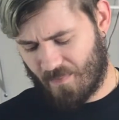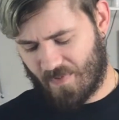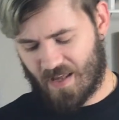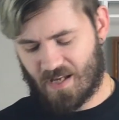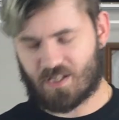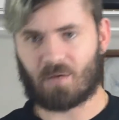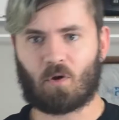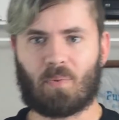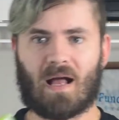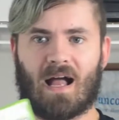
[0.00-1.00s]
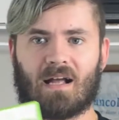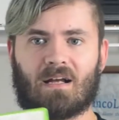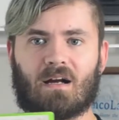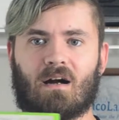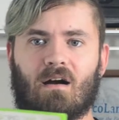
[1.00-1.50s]
The double pack
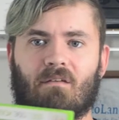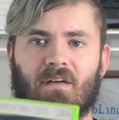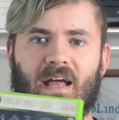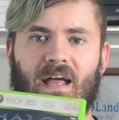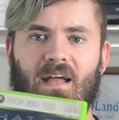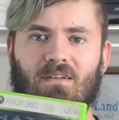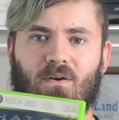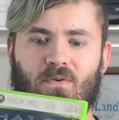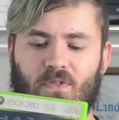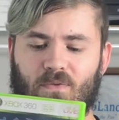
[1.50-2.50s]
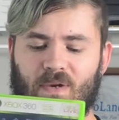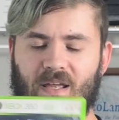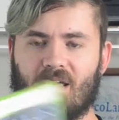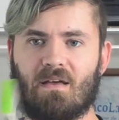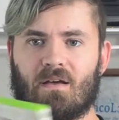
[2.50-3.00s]
of Halo
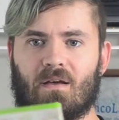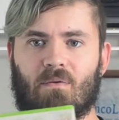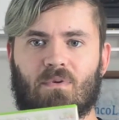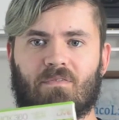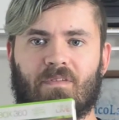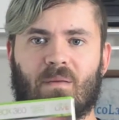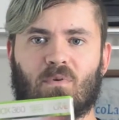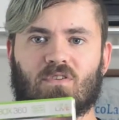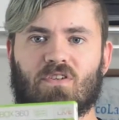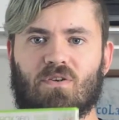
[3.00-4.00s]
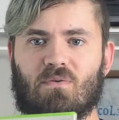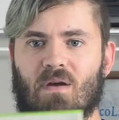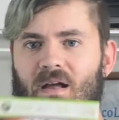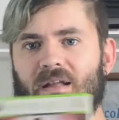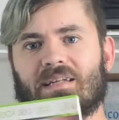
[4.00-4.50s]
3 with Fable 2.
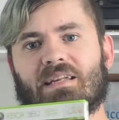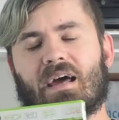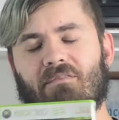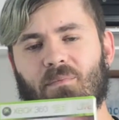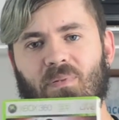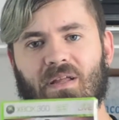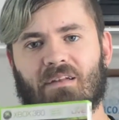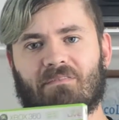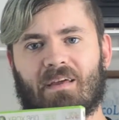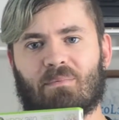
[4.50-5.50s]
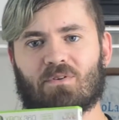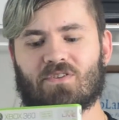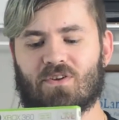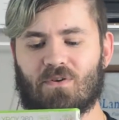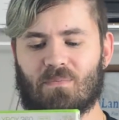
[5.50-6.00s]
Never played Fable
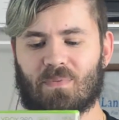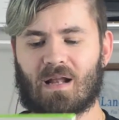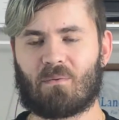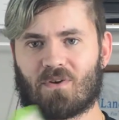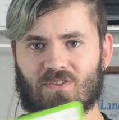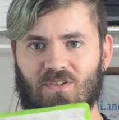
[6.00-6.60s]
2, but I was